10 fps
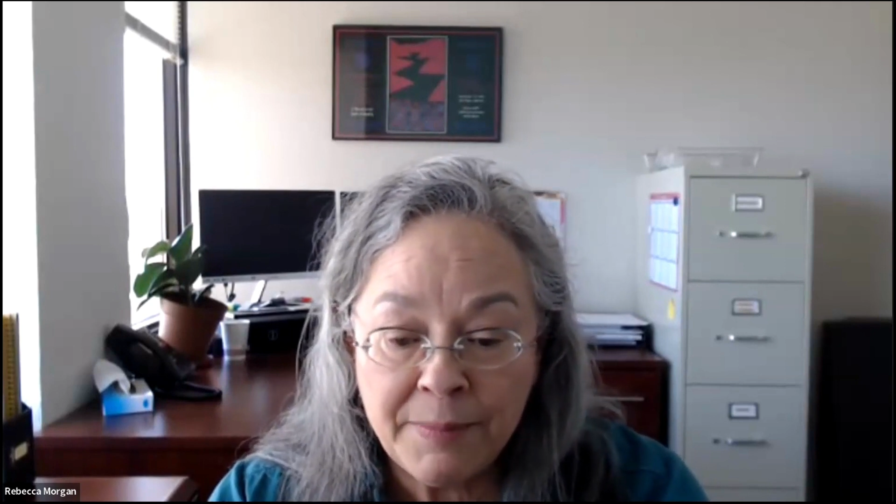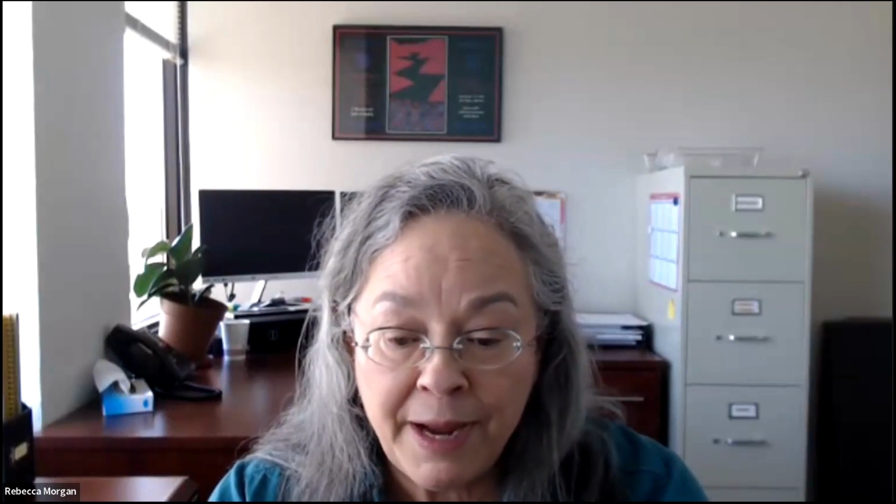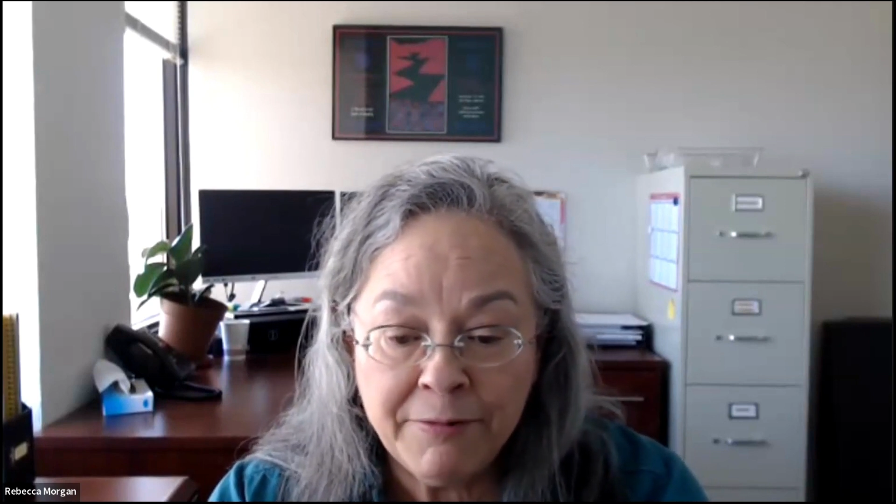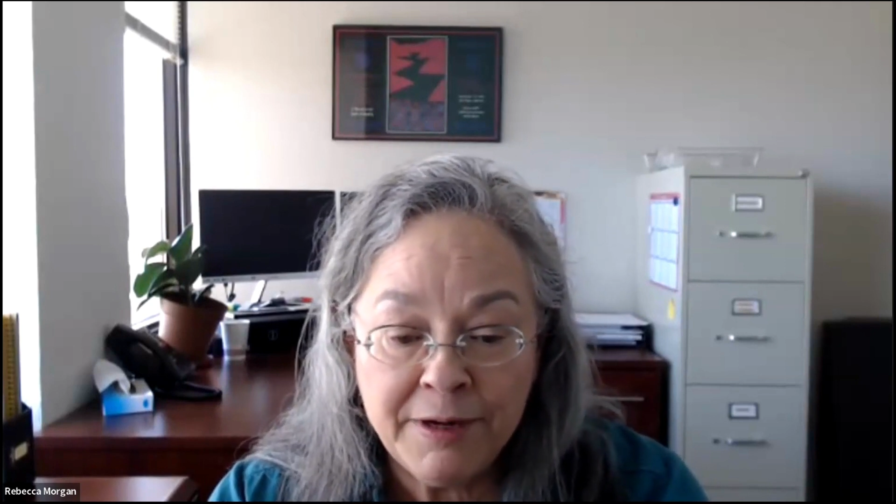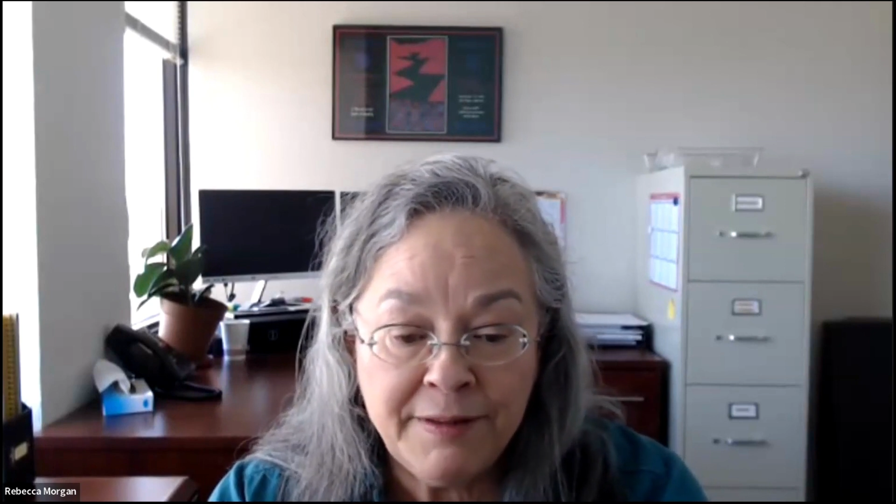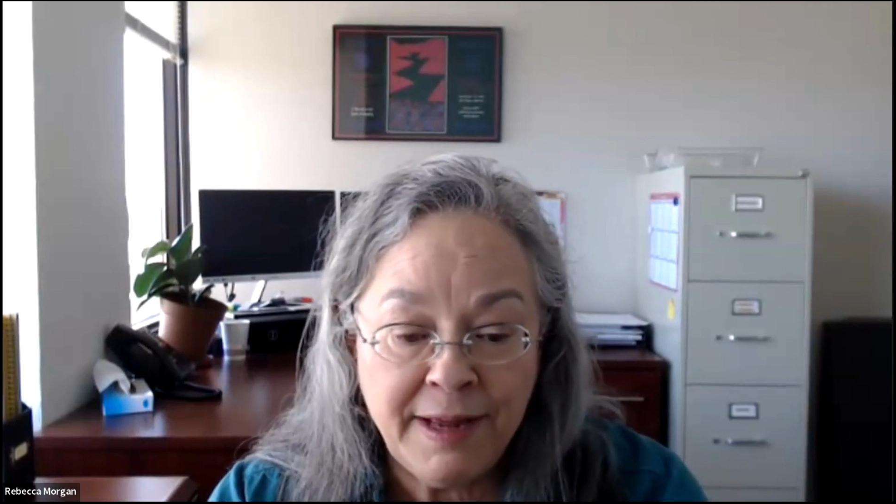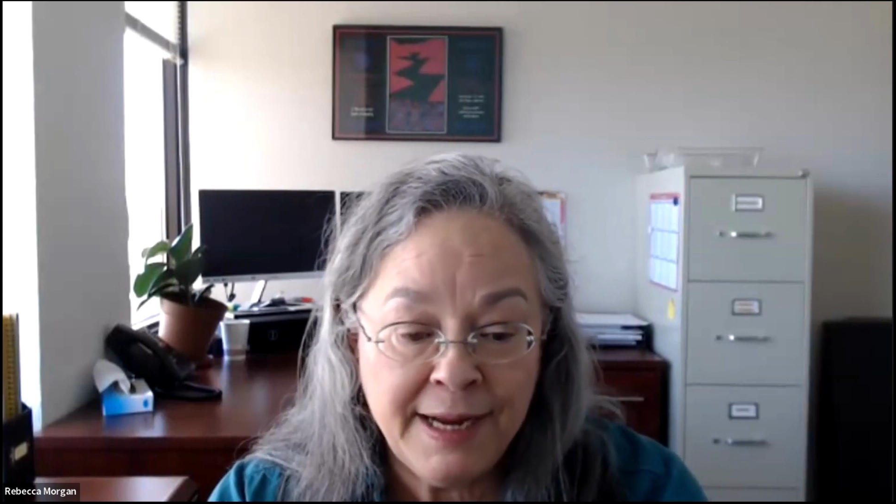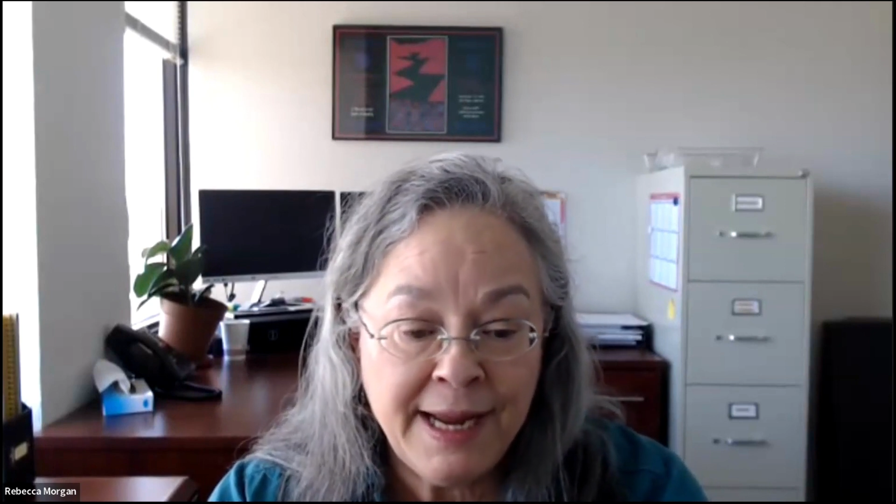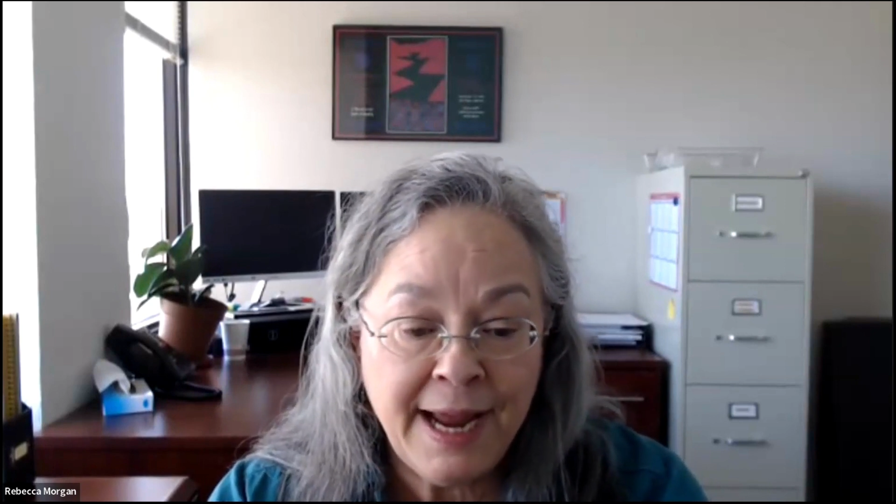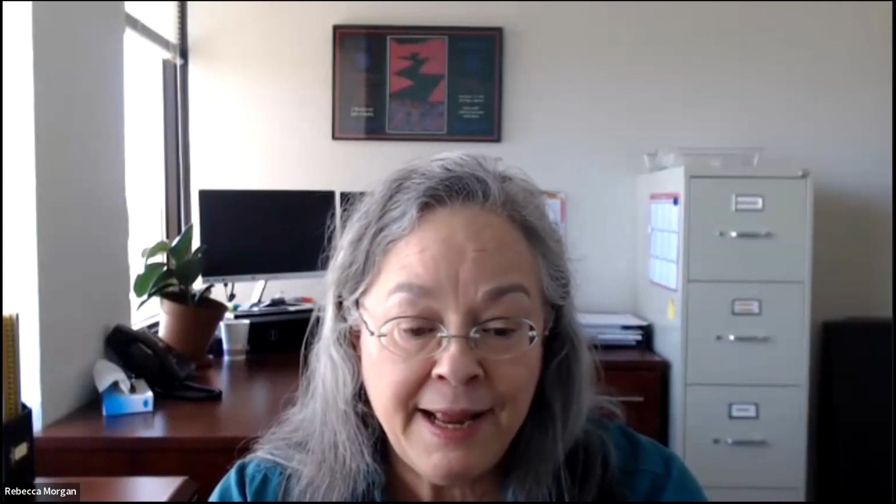
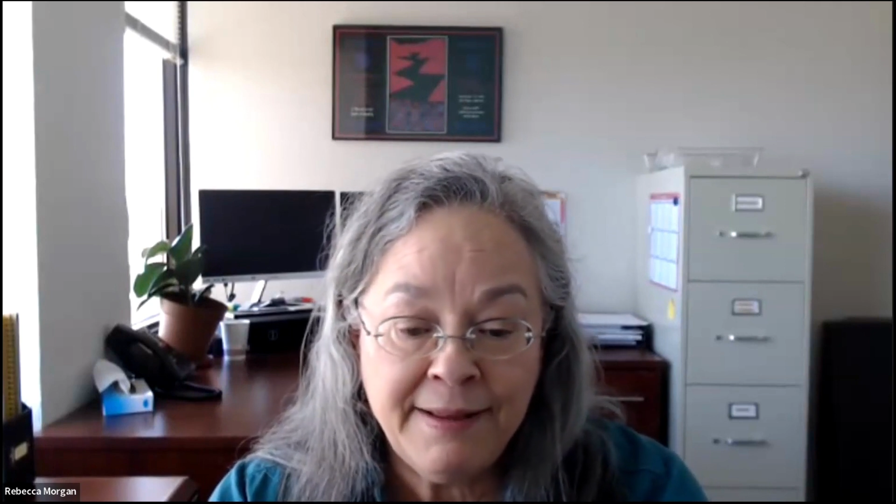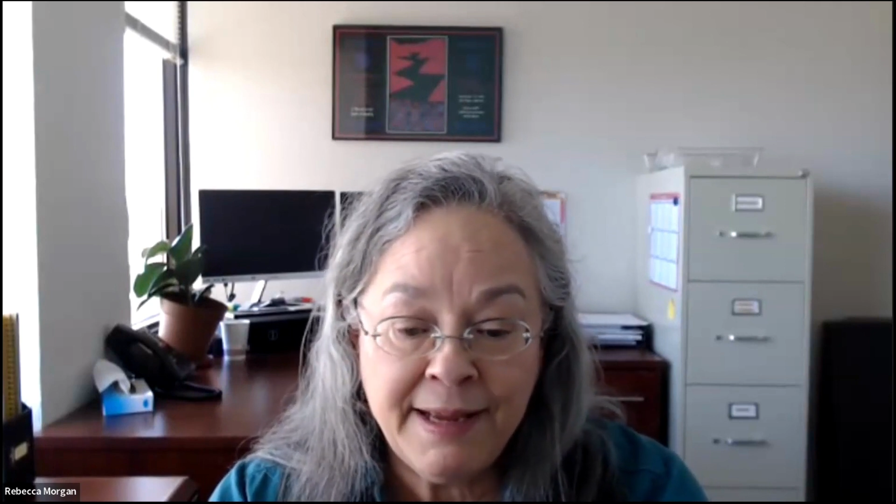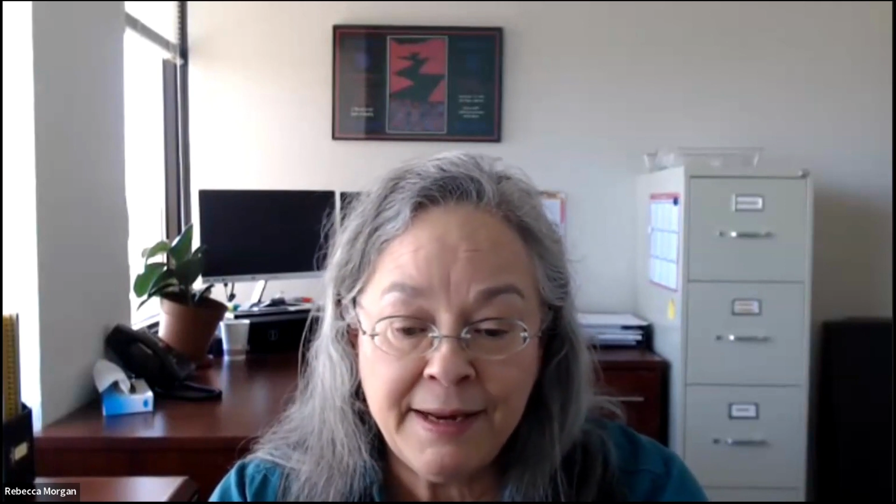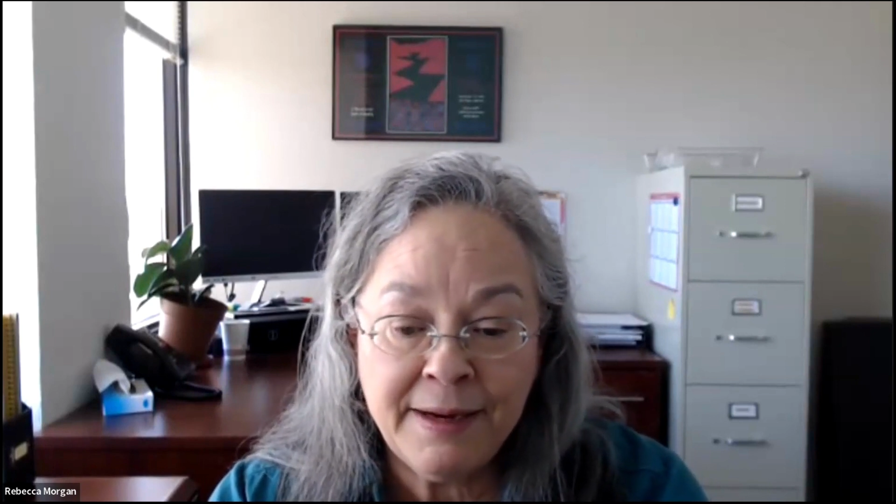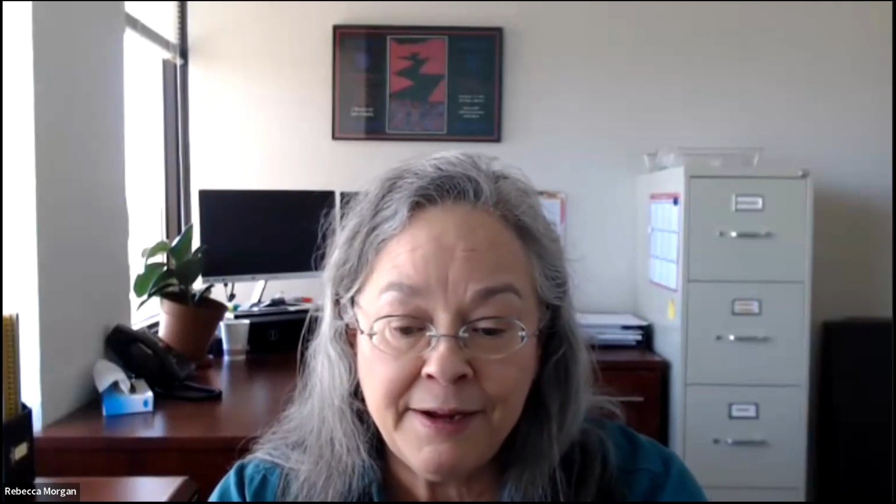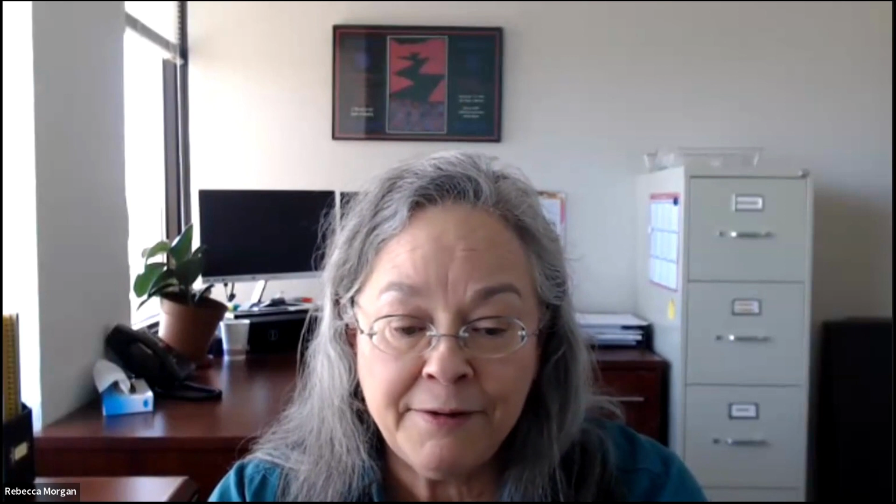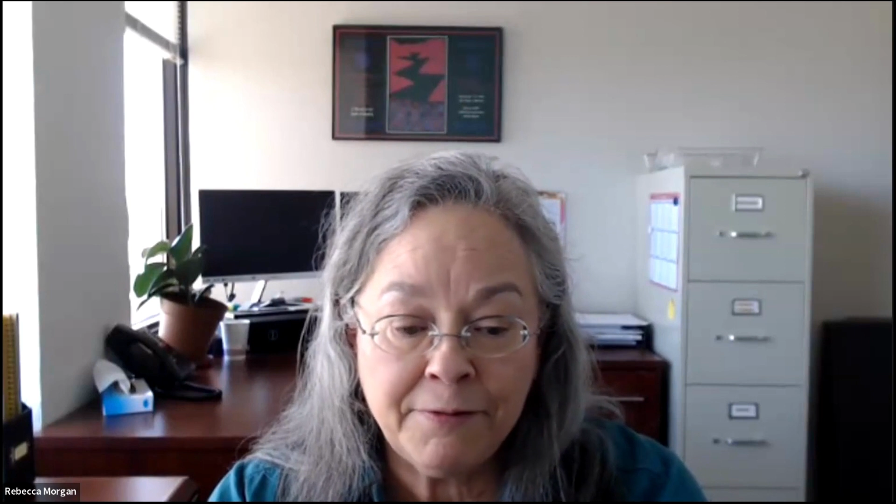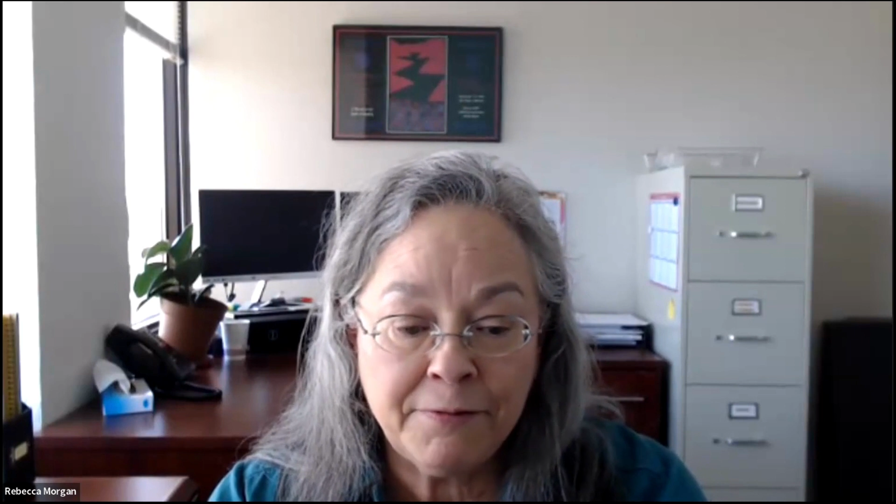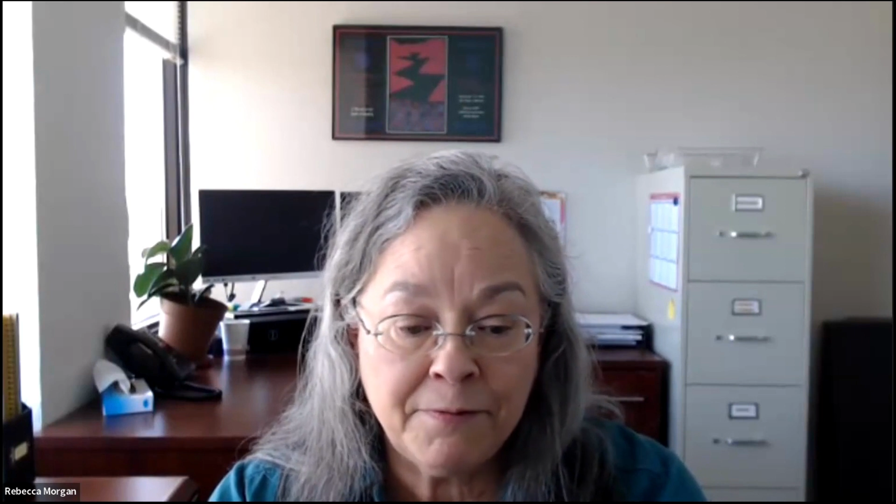everything. And then if